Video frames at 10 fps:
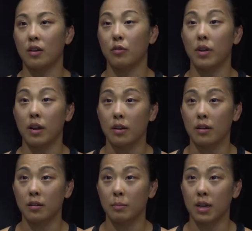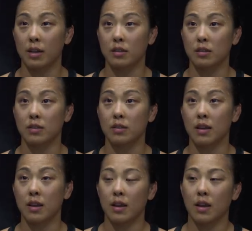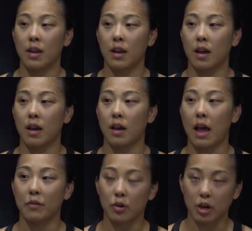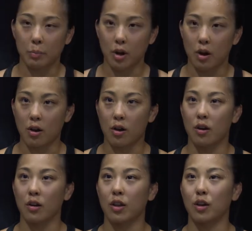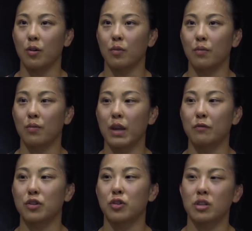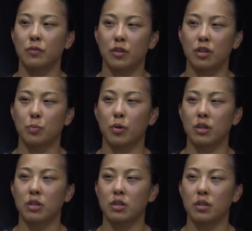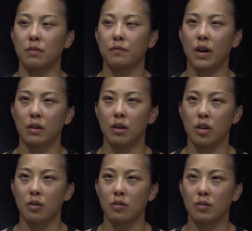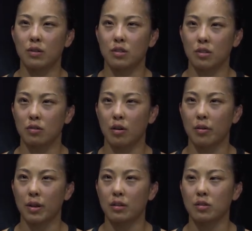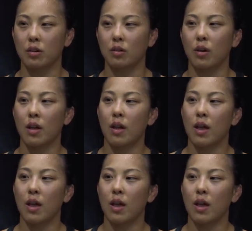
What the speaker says: career because having grown up in Hong Kong, you know, the infrastructure for the sport is still very new and still growing. So